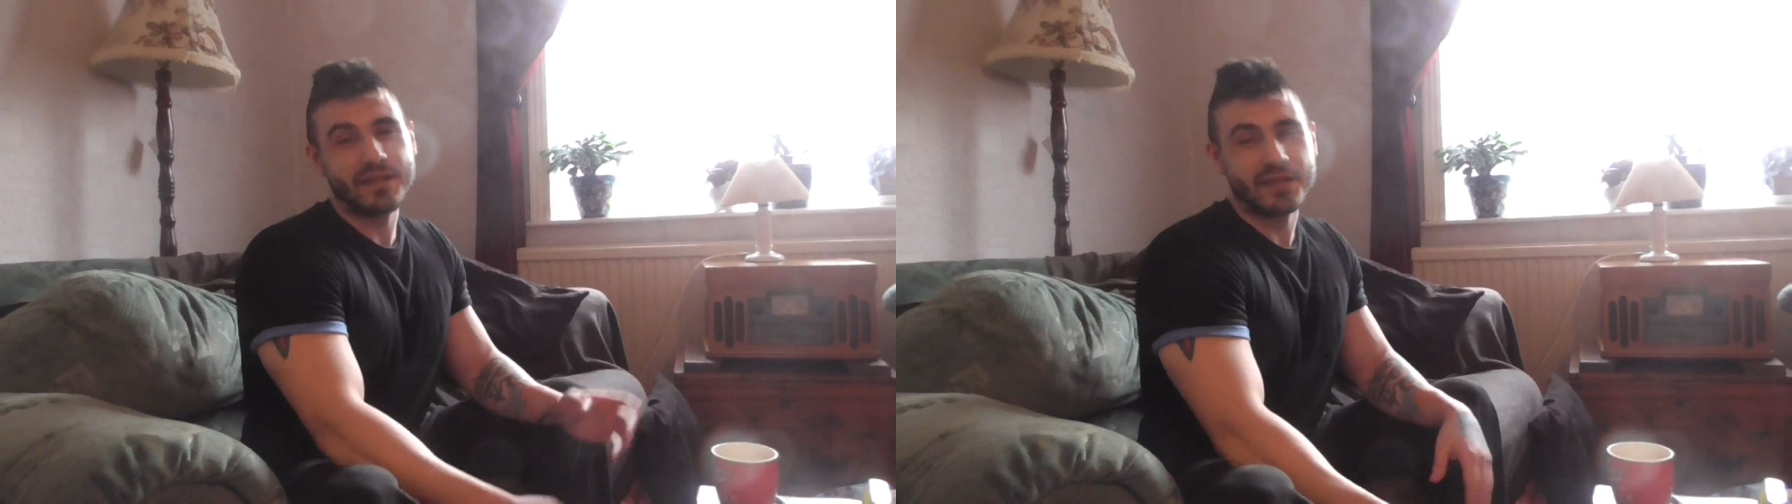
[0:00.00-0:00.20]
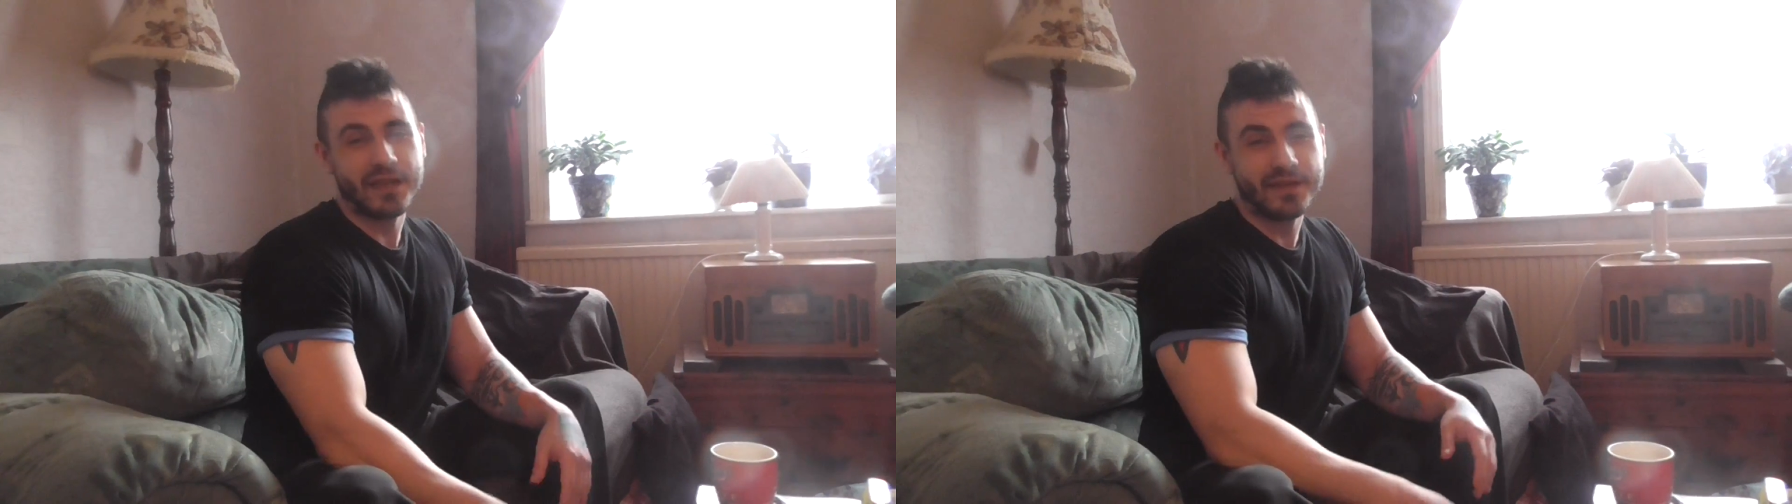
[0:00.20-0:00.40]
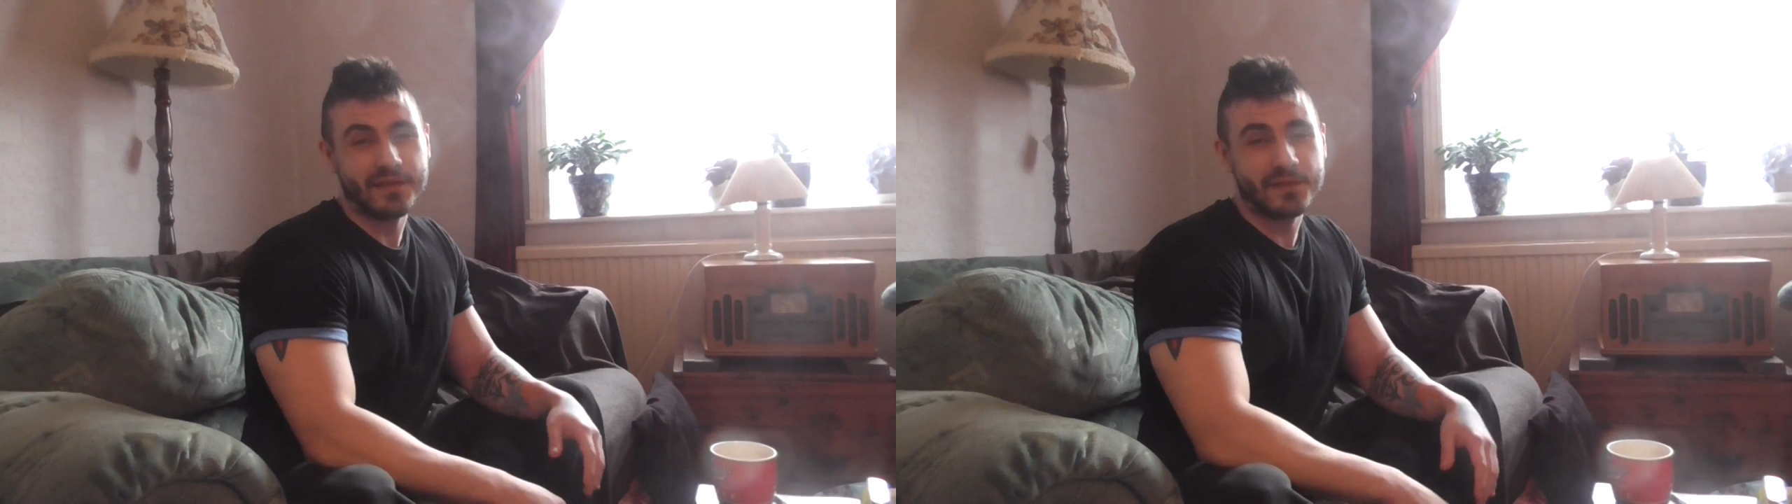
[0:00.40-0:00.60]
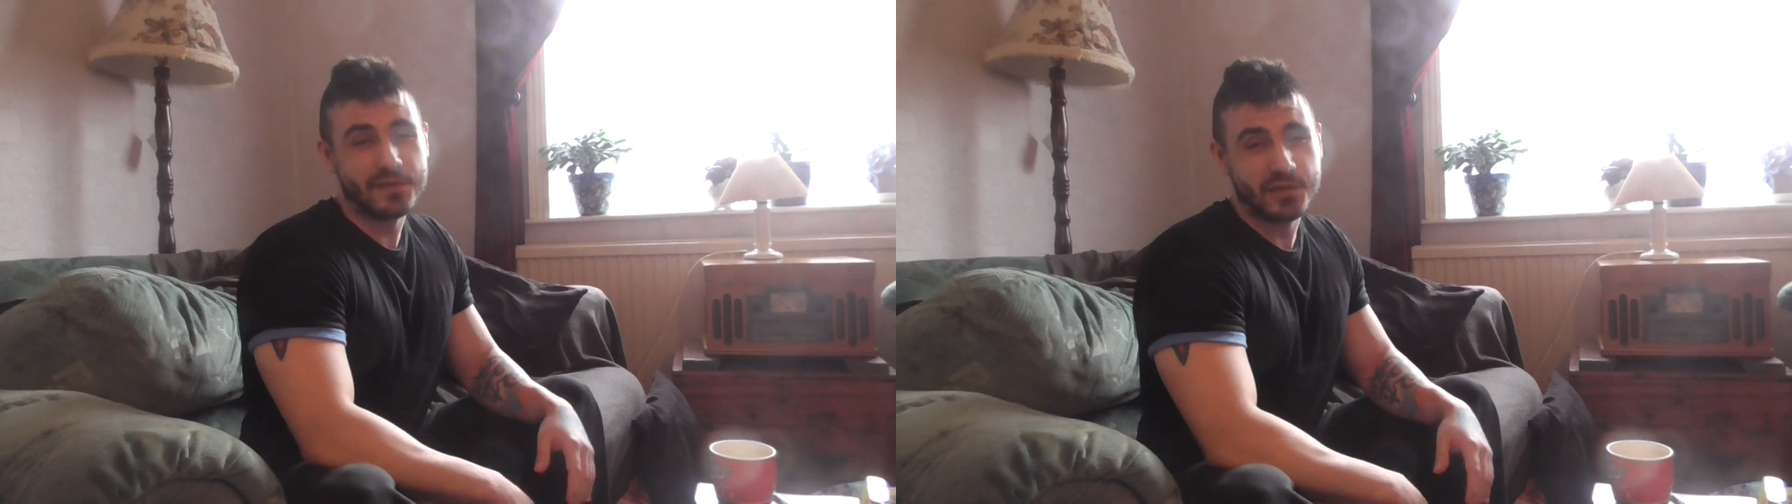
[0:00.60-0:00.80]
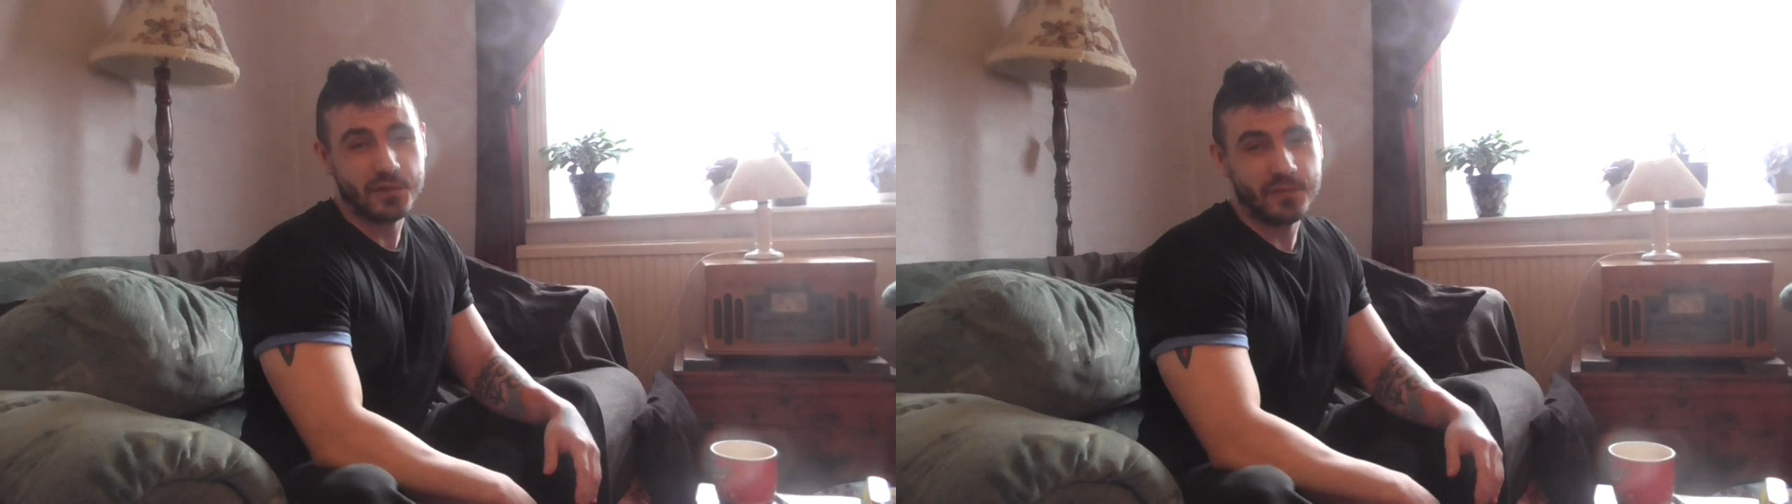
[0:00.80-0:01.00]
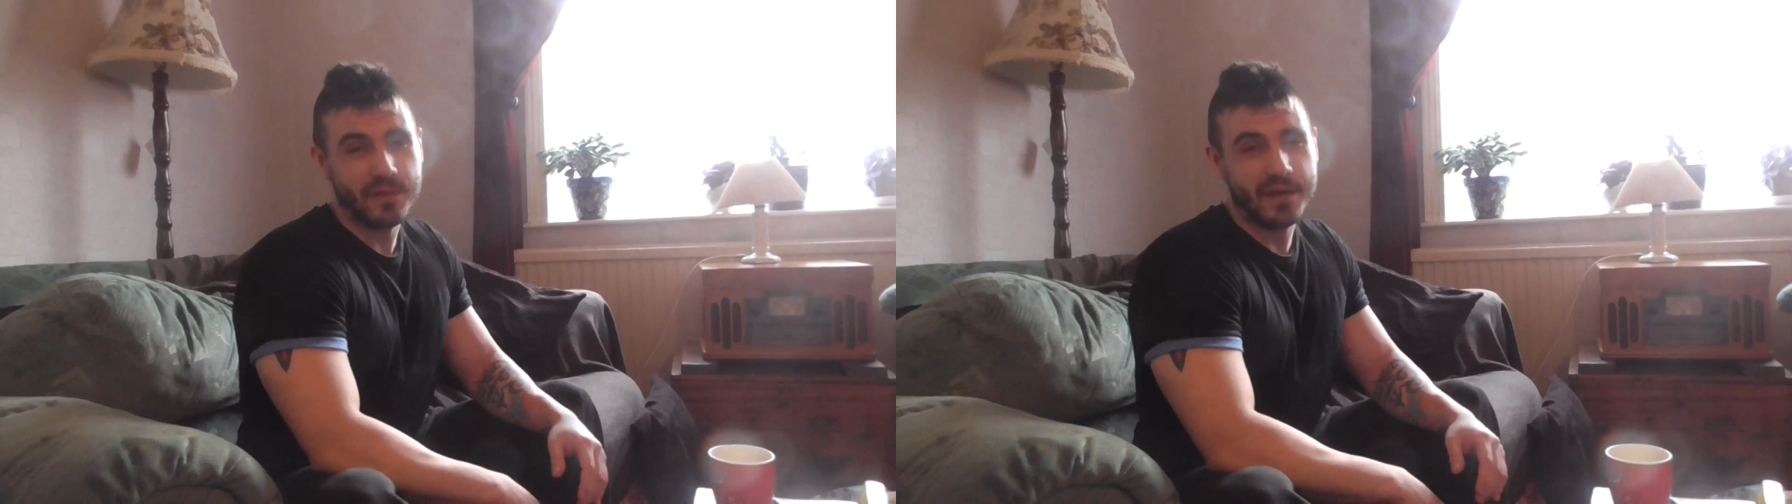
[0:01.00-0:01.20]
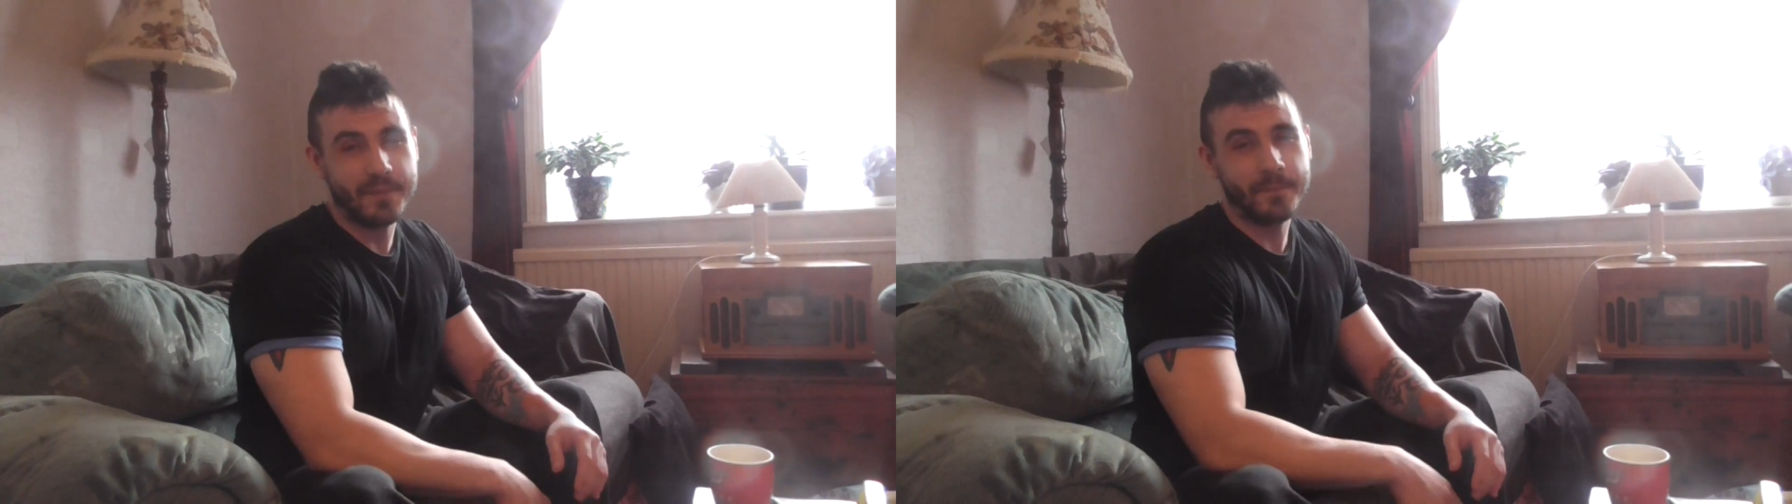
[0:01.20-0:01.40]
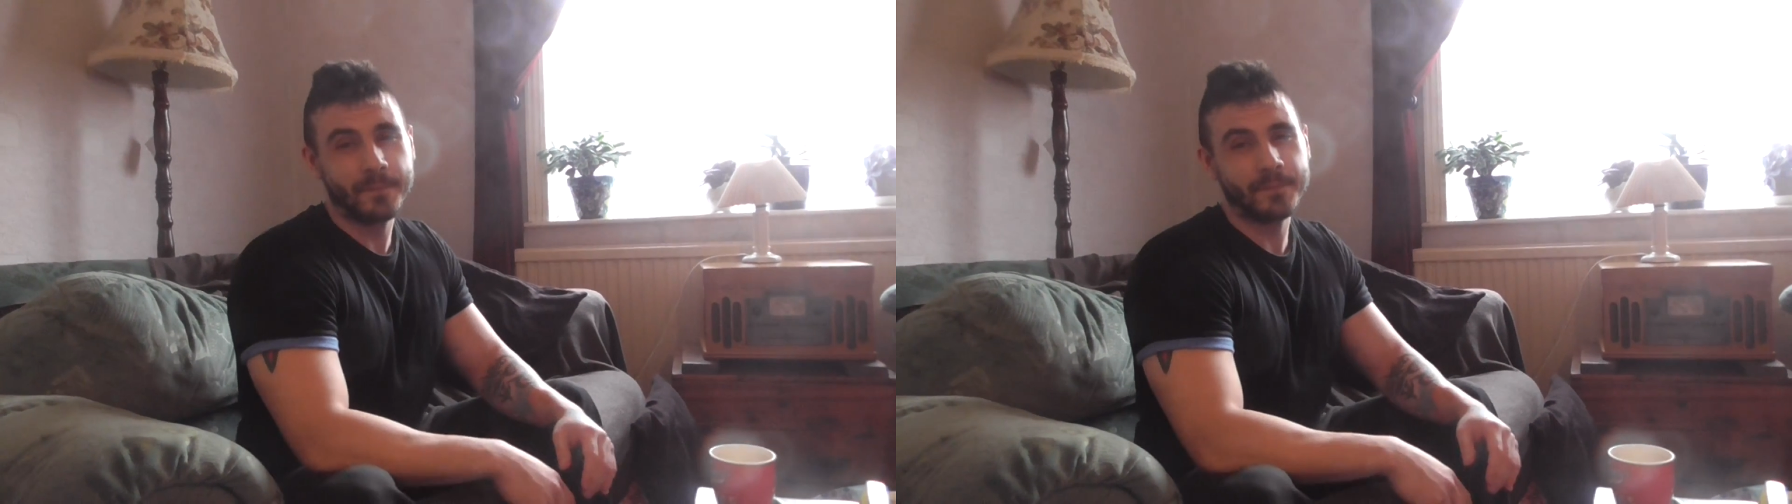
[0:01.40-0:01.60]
designed to